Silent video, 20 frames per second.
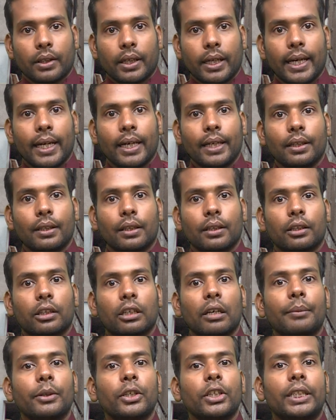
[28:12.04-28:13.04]
and
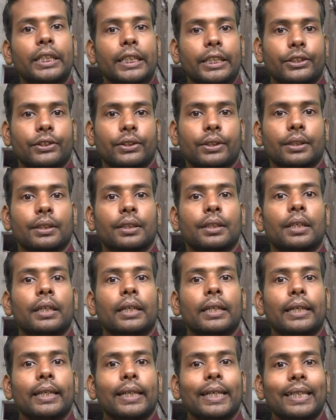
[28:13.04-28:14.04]
communities.
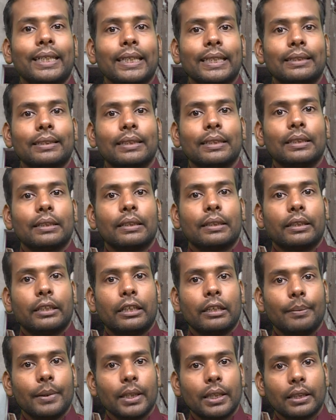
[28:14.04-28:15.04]
It is a
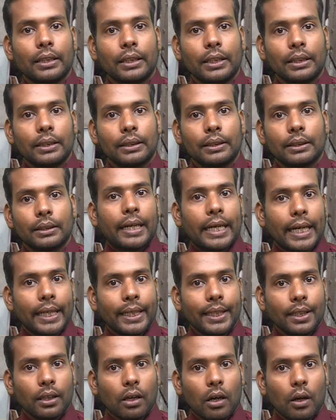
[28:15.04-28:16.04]
typically
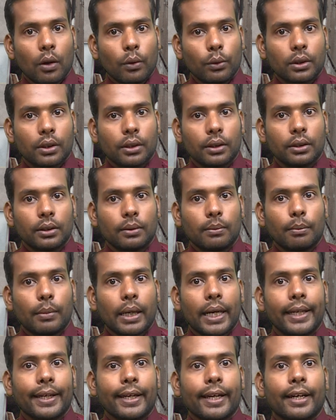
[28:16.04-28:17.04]
carried out
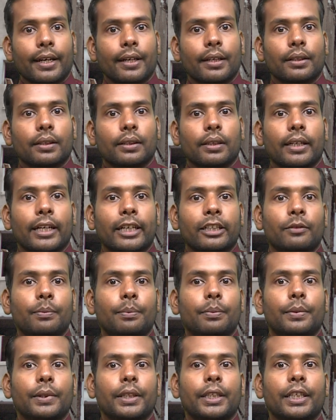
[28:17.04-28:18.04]
by
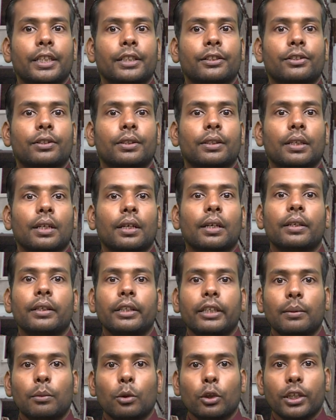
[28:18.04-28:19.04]
experienced
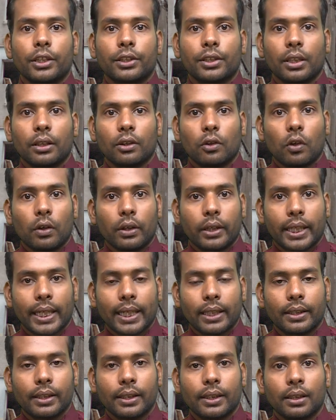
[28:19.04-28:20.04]
demolition
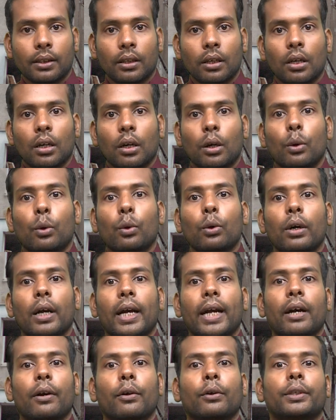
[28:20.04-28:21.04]
contractor who
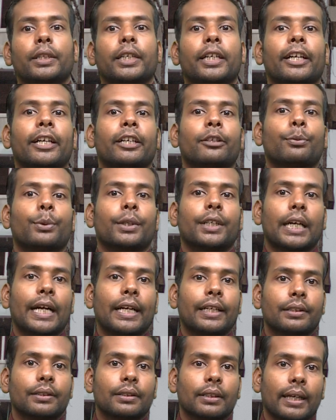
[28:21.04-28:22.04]
have the
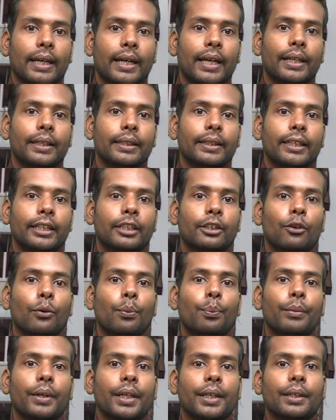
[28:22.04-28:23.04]
expertise and
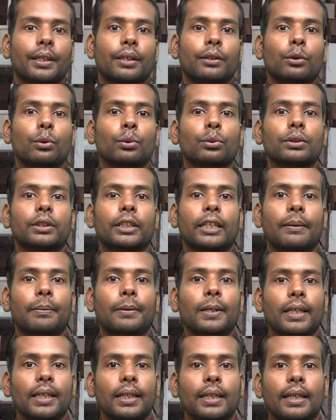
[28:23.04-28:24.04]
equipment to
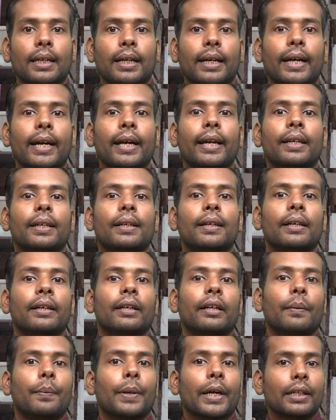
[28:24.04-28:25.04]
safely and
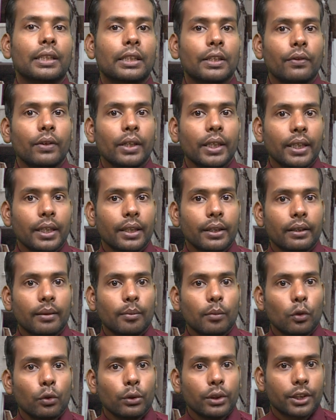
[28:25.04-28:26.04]
effectively
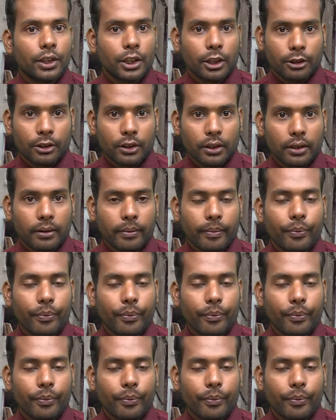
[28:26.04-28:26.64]
remove structure.